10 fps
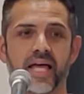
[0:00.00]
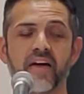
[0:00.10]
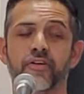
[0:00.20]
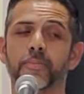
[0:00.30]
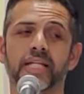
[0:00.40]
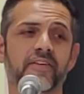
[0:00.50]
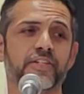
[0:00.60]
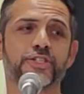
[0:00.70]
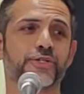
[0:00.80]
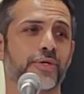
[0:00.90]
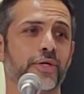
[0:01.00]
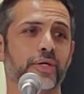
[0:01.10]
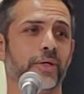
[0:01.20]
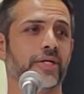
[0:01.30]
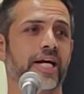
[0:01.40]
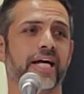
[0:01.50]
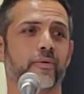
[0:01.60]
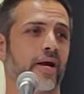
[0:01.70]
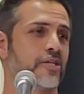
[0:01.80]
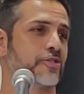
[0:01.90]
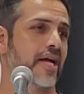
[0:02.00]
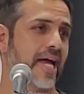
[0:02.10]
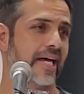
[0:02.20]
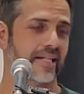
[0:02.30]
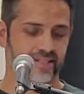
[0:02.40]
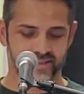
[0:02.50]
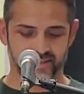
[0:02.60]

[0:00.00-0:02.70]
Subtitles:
If you believe it's true, you gotta raise your hand.